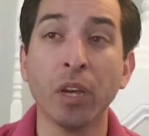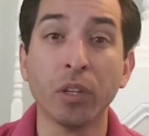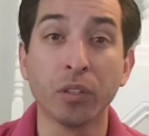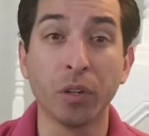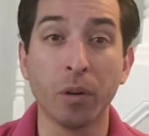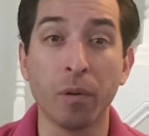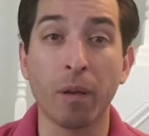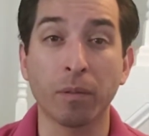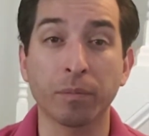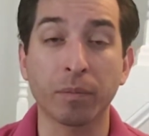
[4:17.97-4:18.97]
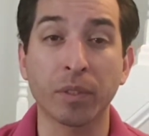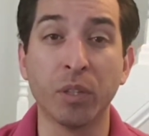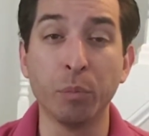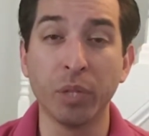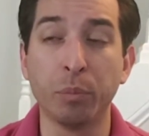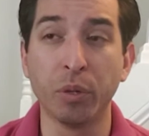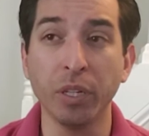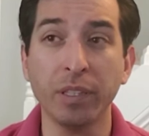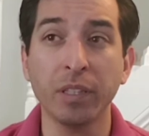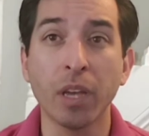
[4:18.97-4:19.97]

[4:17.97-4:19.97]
So simply put,